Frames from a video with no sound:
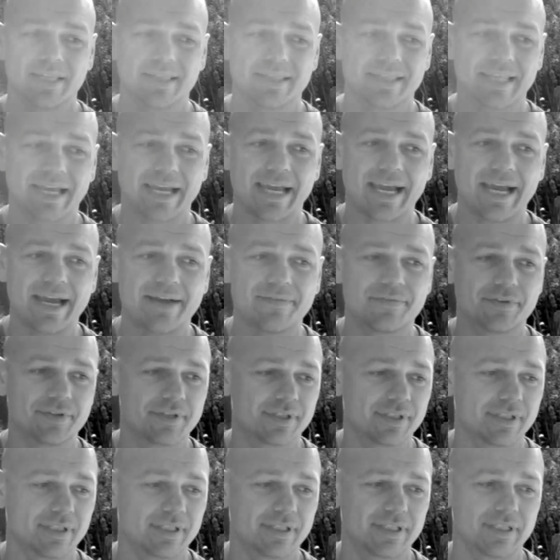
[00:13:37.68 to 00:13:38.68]
they
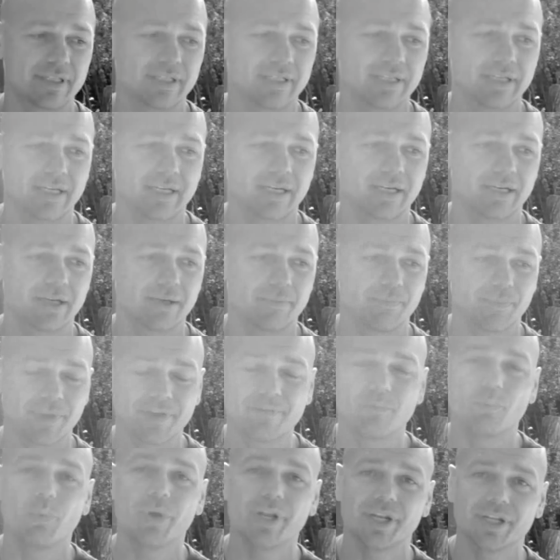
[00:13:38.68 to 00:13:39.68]
haven't, um,
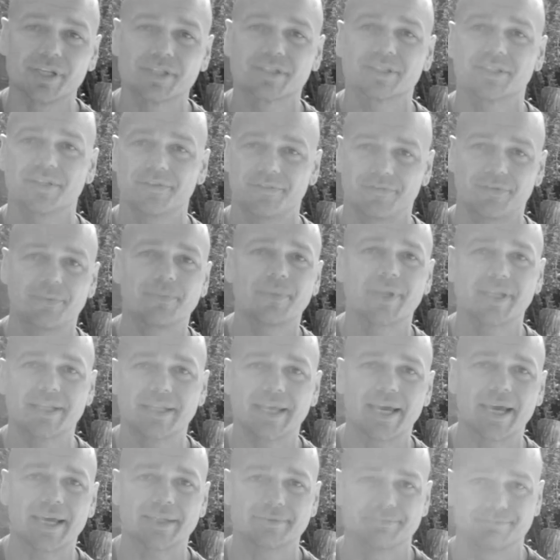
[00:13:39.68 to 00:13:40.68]
they've witnessed it from their
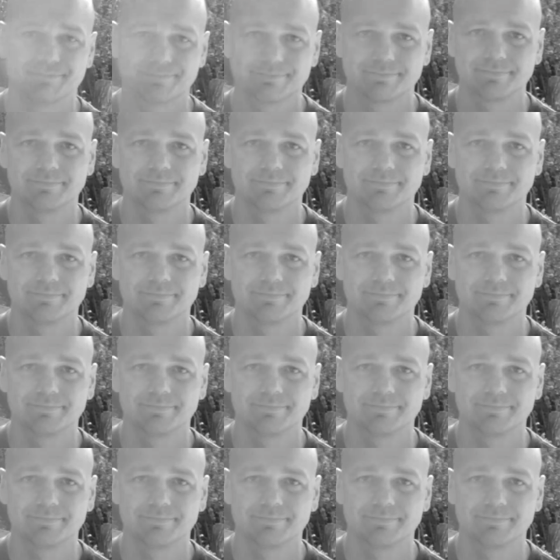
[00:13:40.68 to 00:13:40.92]
dad.